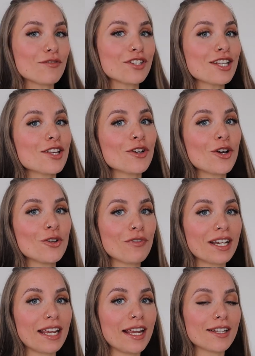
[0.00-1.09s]
So I've just gotten
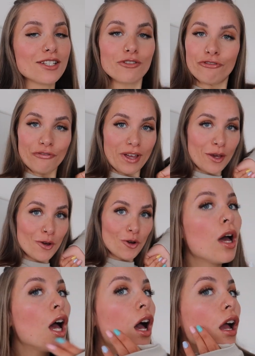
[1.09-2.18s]
ready to
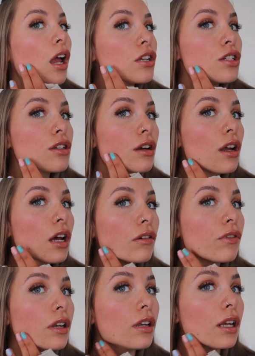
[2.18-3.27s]
film. I actually don't
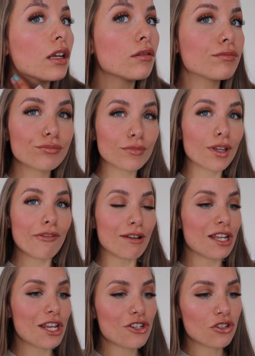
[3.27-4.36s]
have any
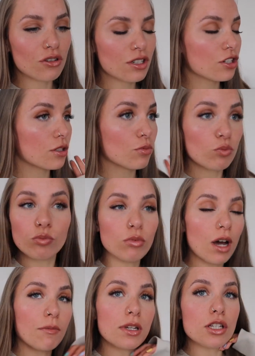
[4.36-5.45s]
foundation on, it's just
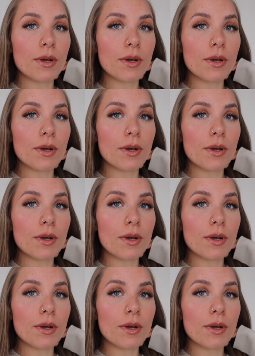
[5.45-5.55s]
what I've been